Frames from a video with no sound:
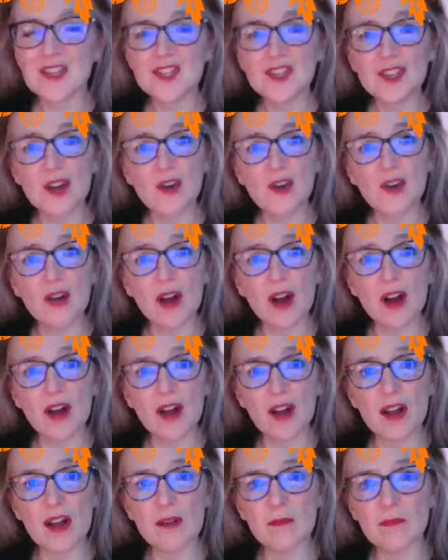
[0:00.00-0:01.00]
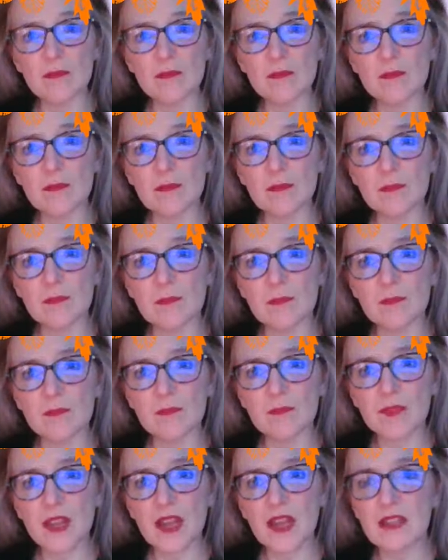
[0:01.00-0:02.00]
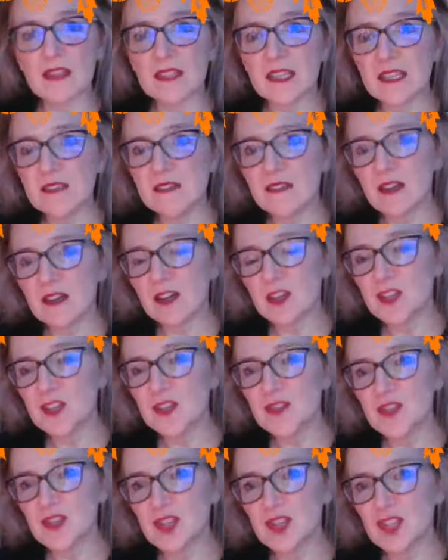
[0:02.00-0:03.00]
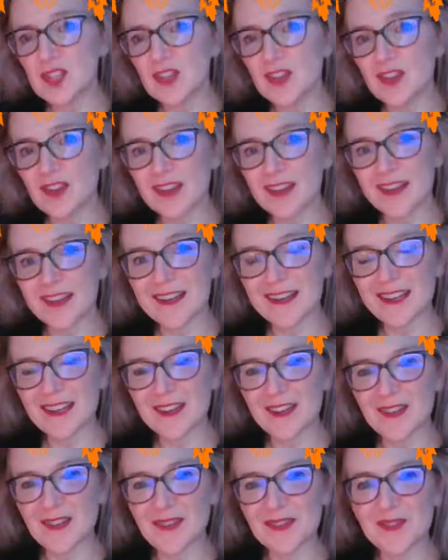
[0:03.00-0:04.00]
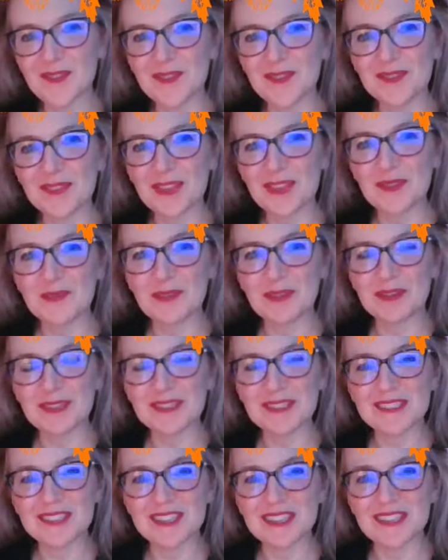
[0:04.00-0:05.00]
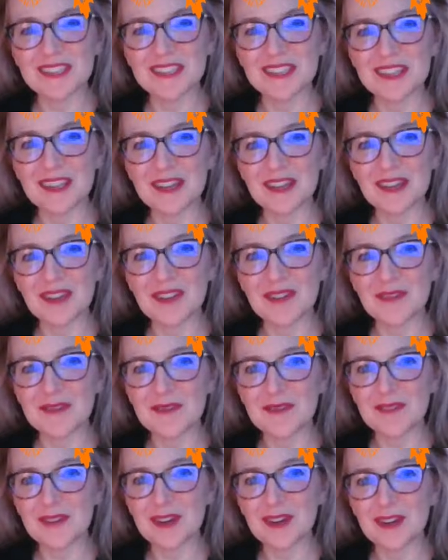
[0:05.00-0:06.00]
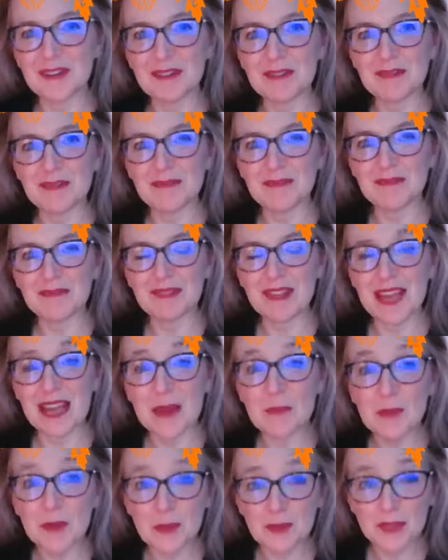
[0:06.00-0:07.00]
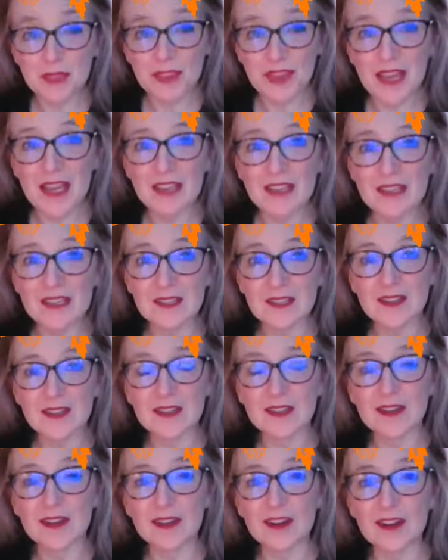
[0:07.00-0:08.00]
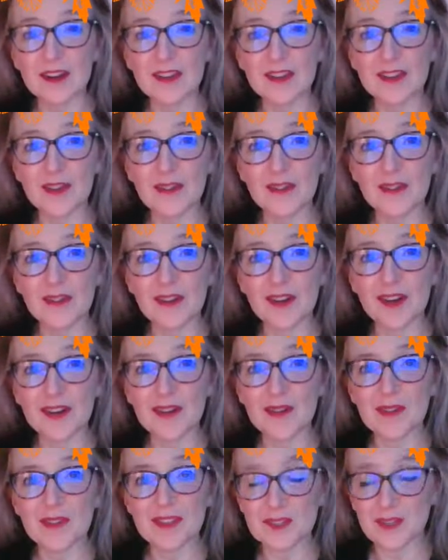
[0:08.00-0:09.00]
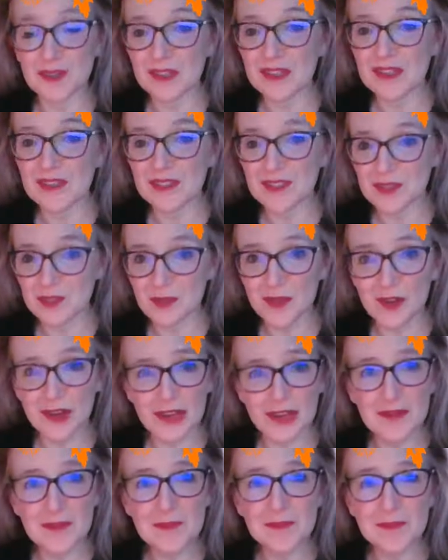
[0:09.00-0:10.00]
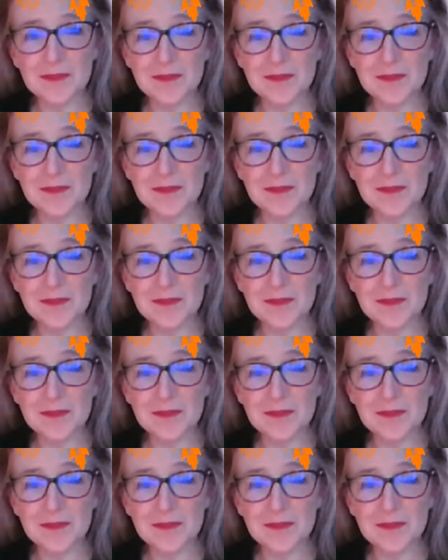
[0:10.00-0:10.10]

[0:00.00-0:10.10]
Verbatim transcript: So, um, Alita, you said that you got 815 words done. Are you are you happy with that? Are you uh, enjoying the story?